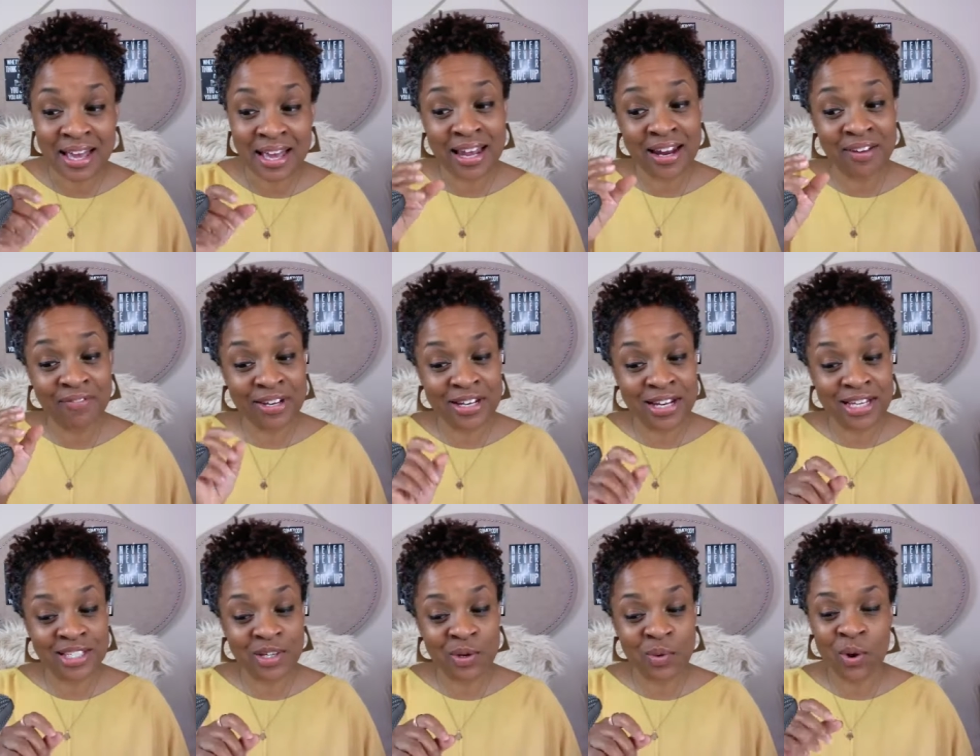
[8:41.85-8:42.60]
And if it
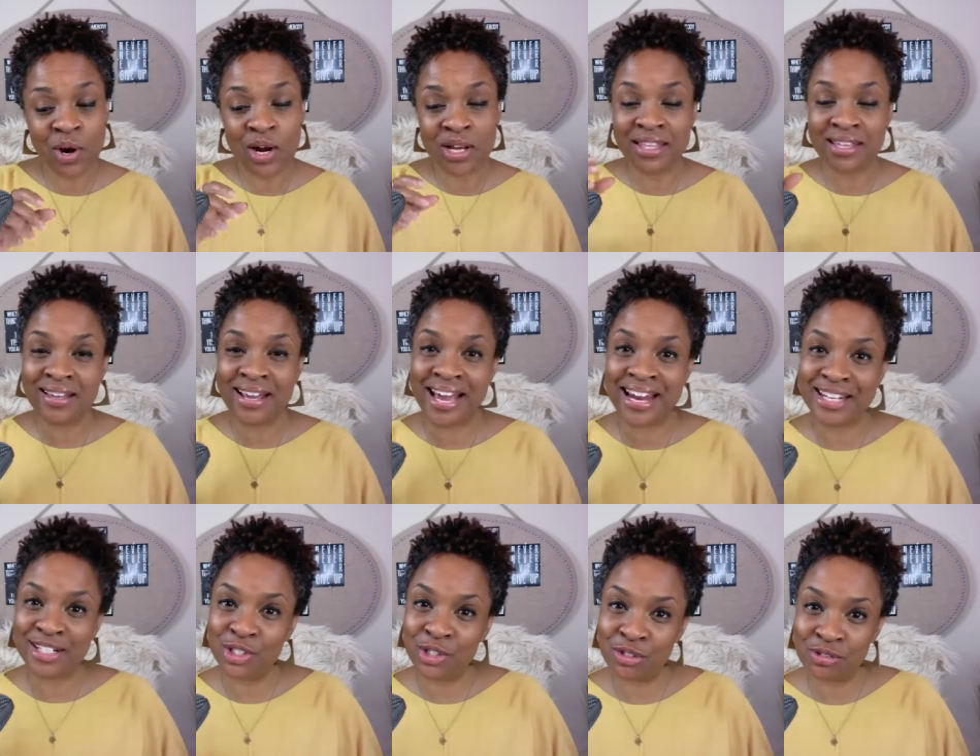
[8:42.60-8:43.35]
doesn't work, then you
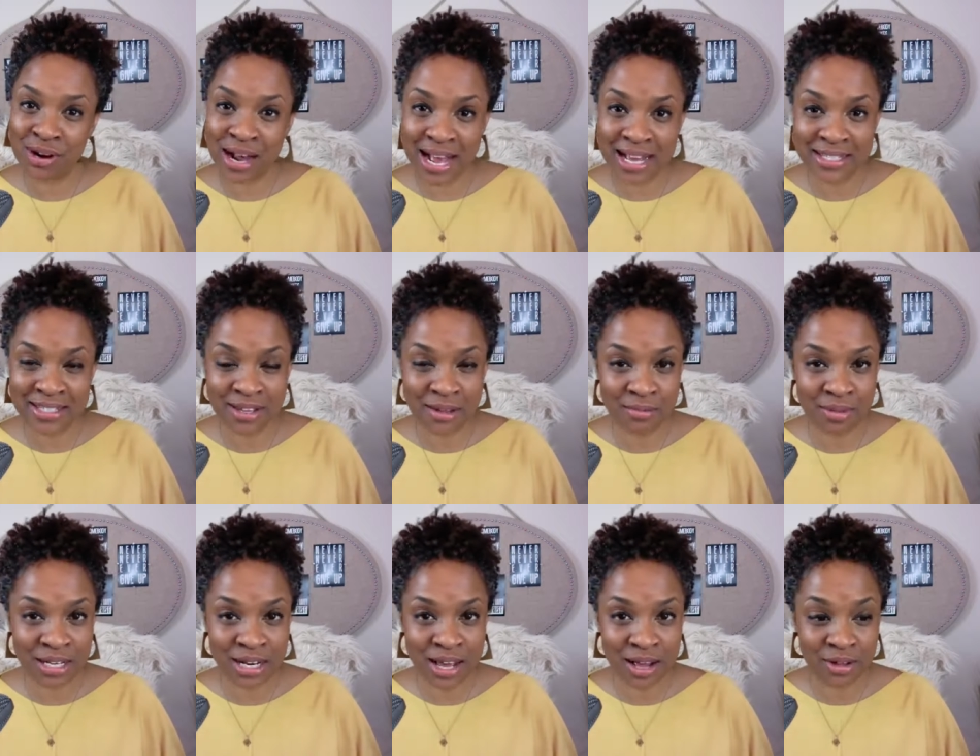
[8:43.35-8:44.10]
got to try
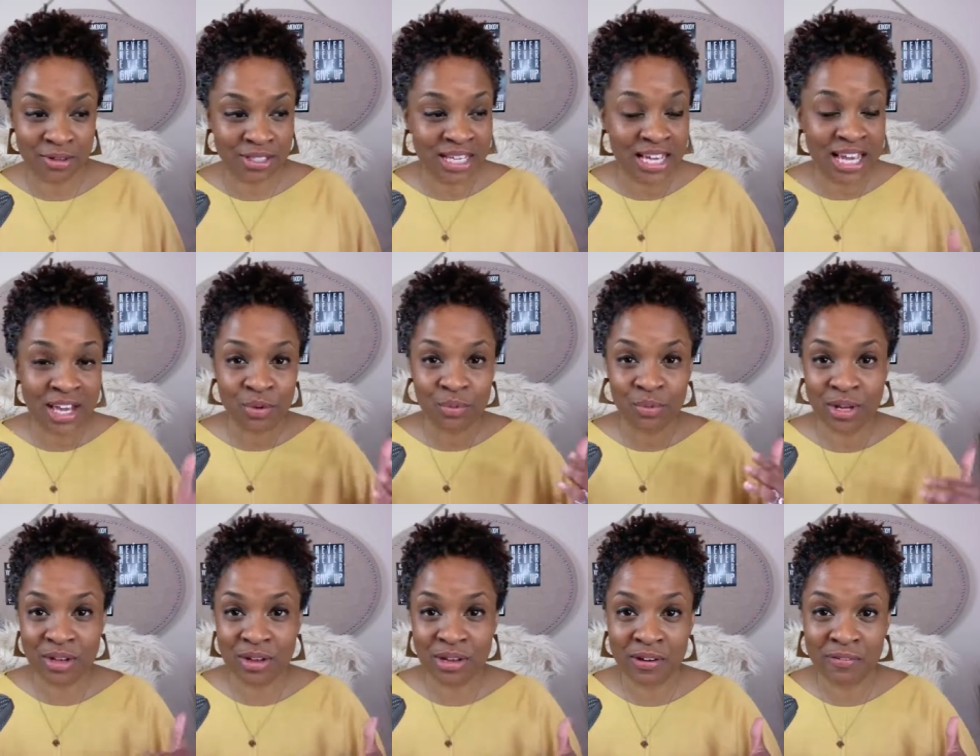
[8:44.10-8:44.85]
something else.
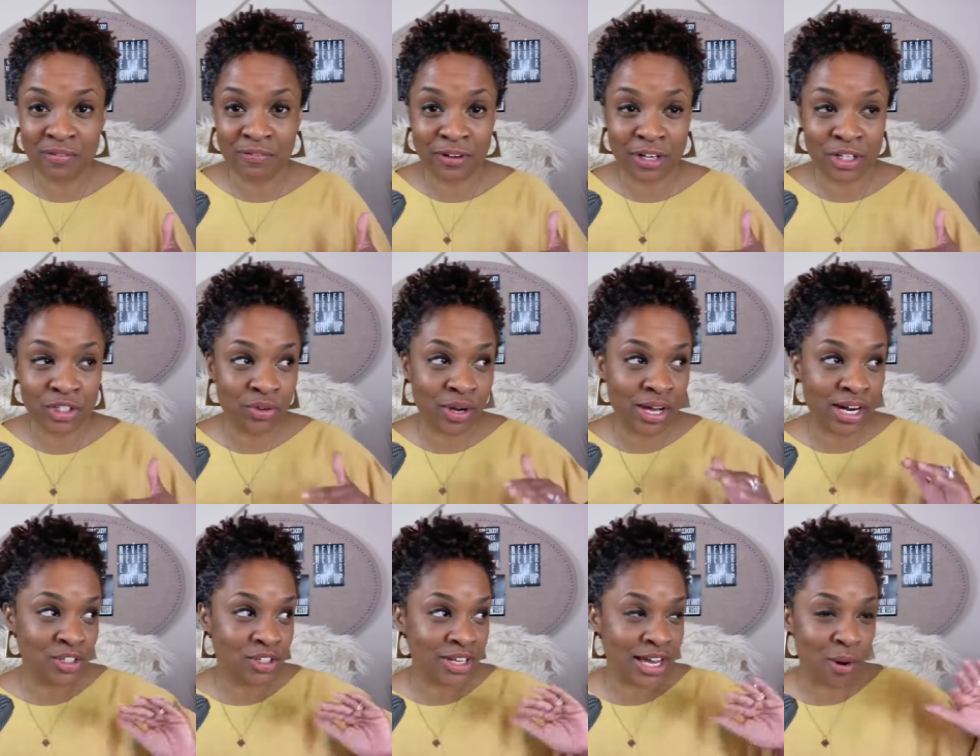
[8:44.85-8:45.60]
When you get
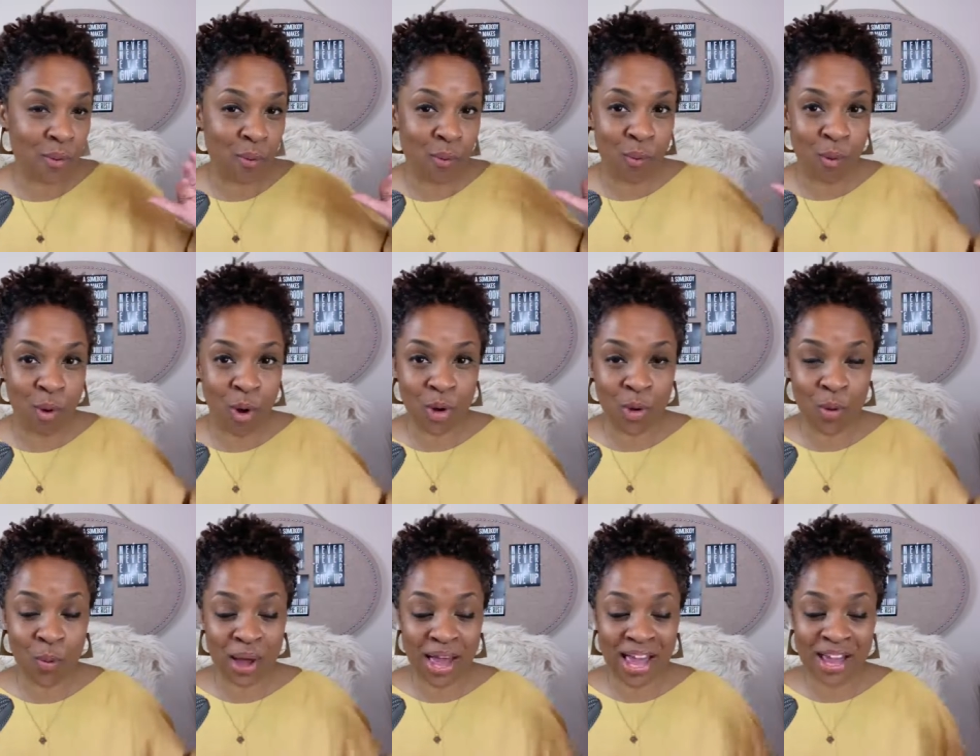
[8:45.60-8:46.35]
frustrated, you got to
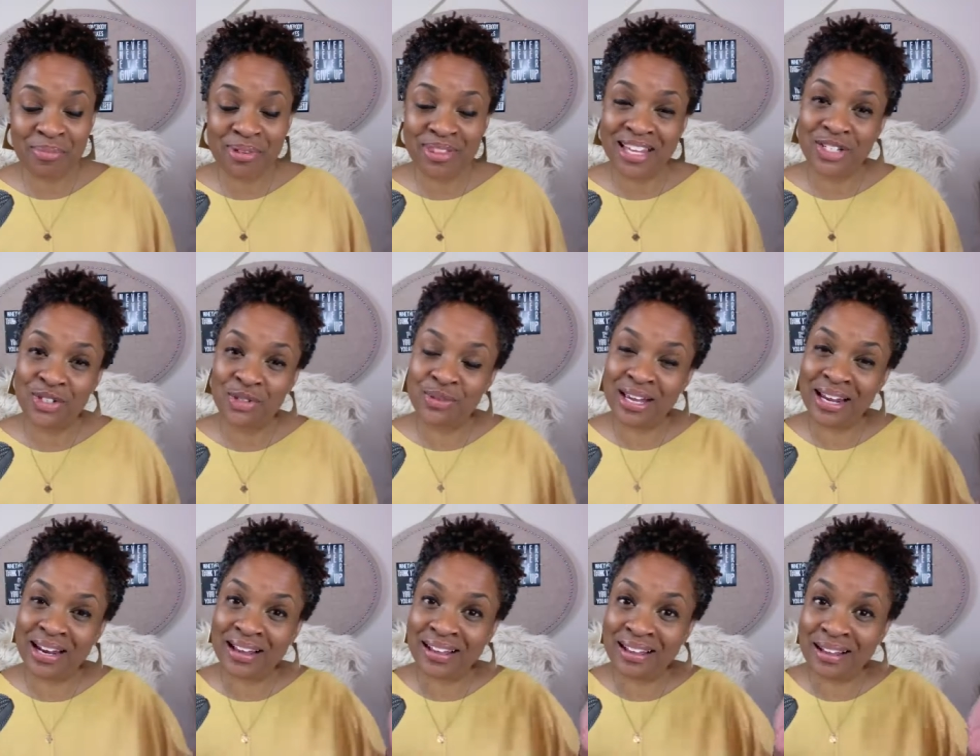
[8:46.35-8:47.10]
walk away, but that you
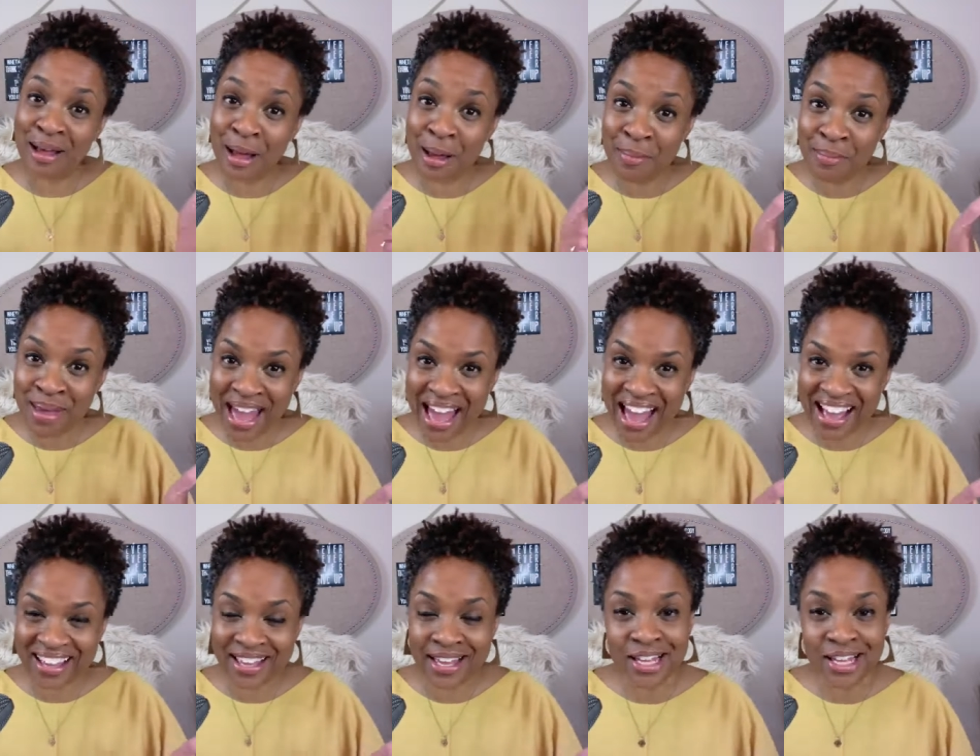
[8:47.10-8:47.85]
got to come
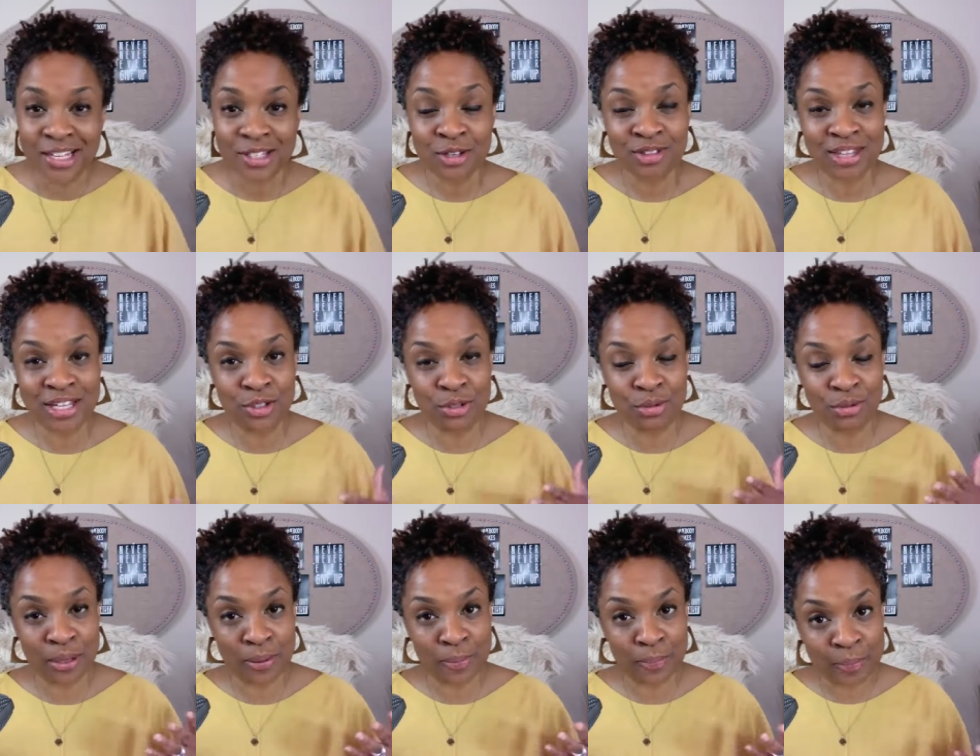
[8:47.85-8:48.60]
back so that
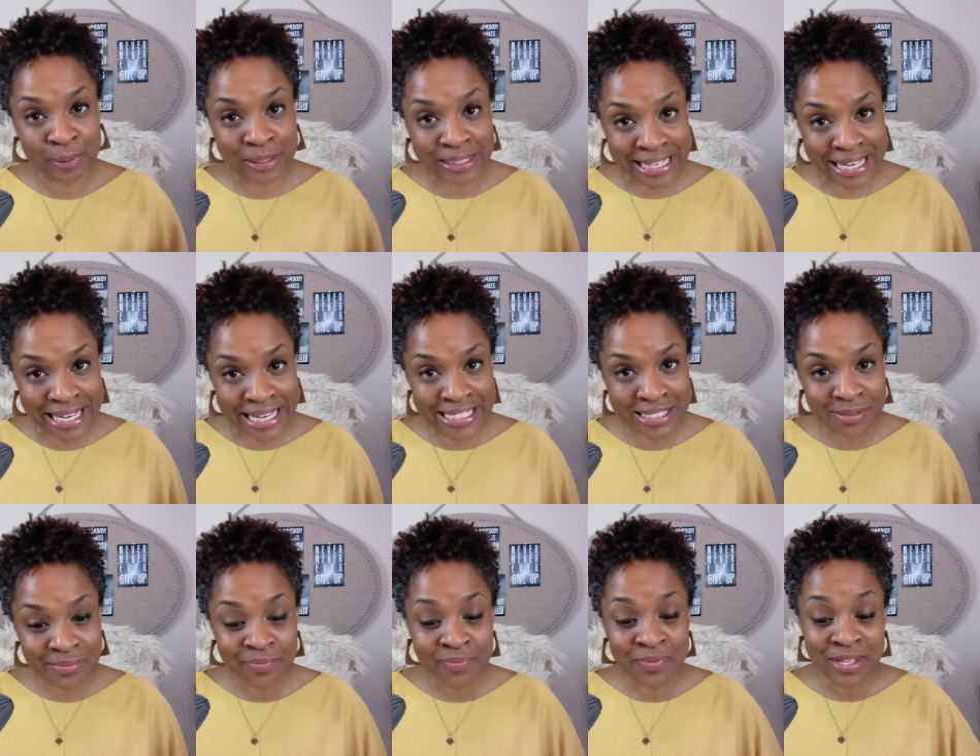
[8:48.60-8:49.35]
you
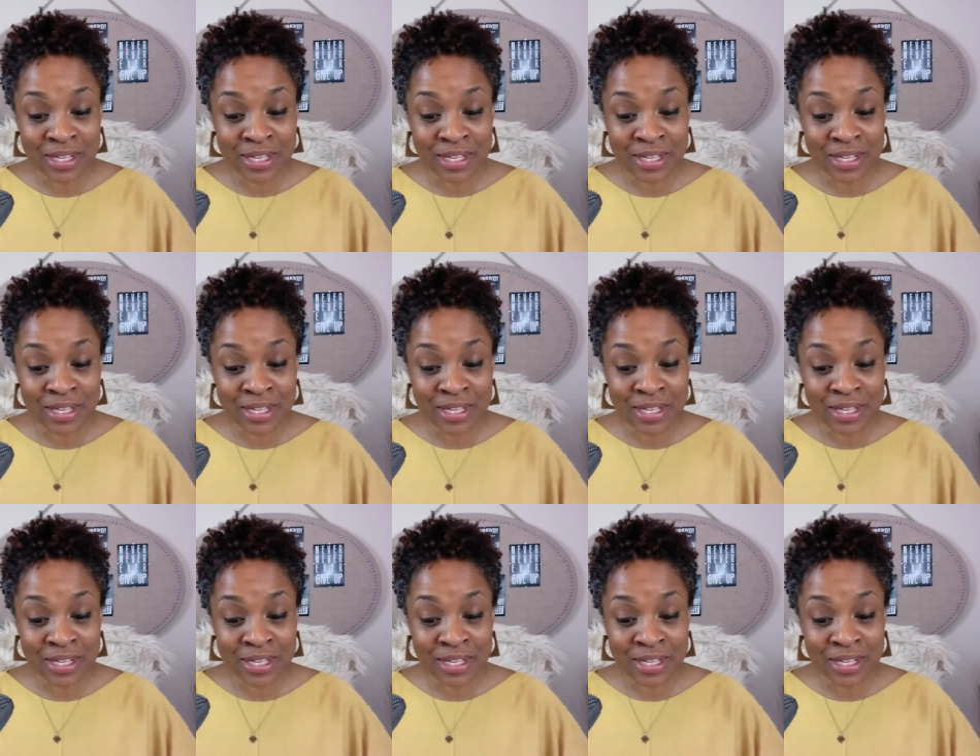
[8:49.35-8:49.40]
complete